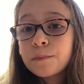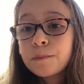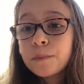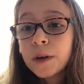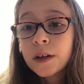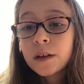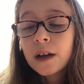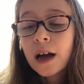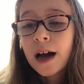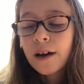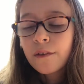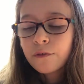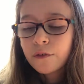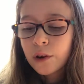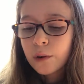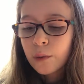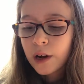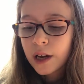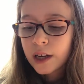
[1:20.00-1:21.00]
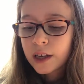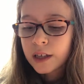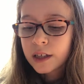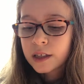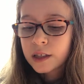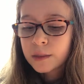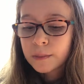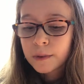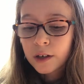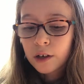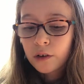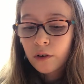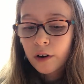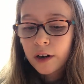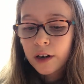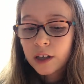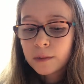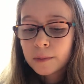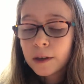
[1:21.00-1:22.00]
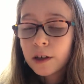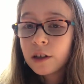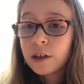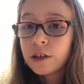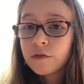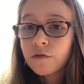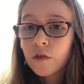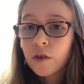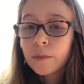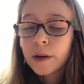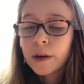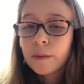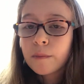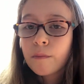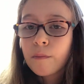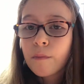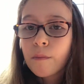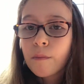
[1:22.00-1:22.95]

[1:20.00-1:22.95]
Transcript: but after I went, it's been a great experience for me.